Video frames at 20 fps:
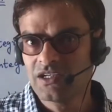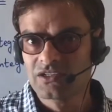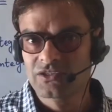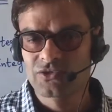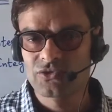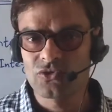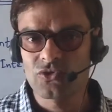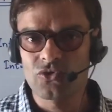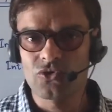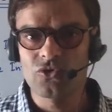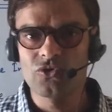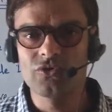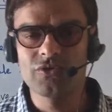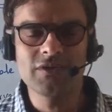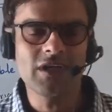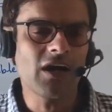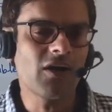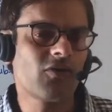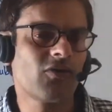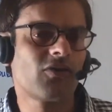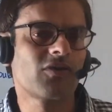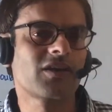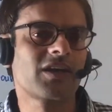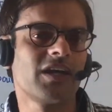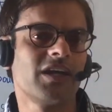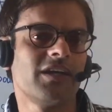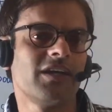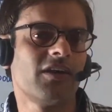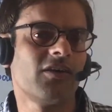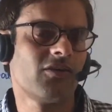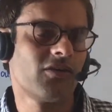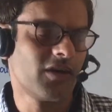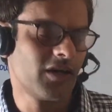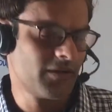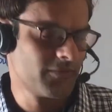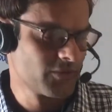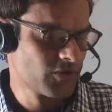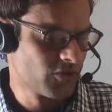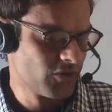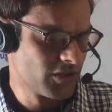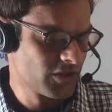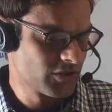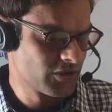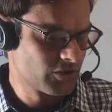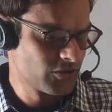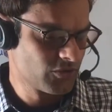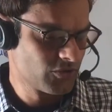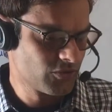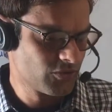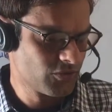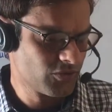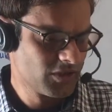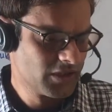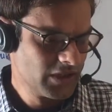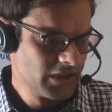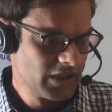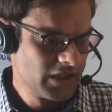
So now, okay, now I'm going to